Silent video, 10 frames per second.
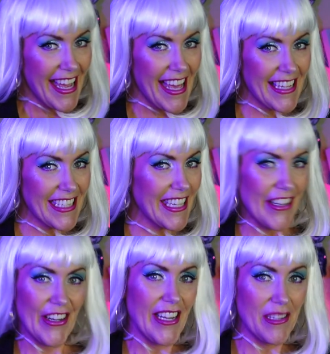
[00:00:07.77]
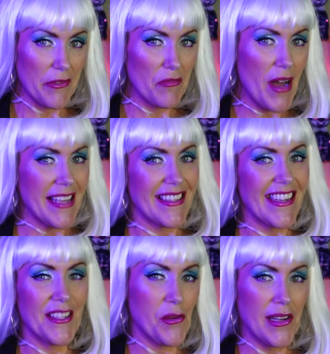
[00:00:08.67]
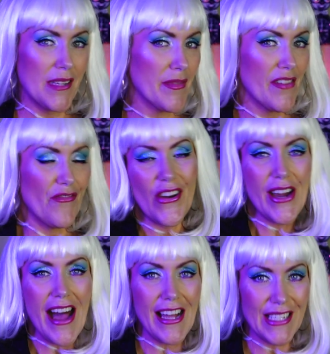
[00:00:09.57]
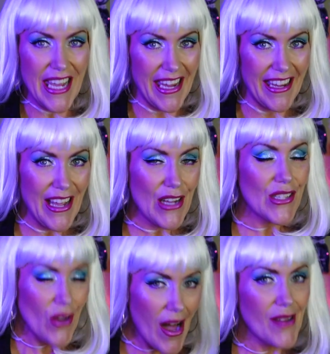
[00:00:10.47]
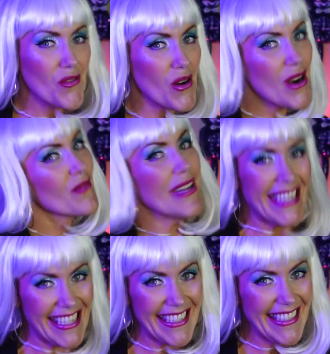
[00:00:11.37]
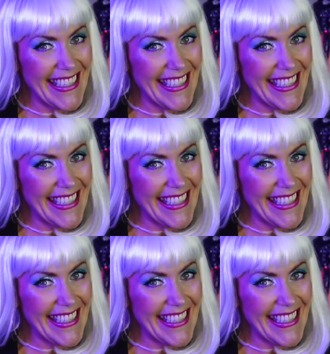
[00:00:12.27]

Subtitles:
And here, in the Midwest, it's going to be a very hot day, so I wore a wig.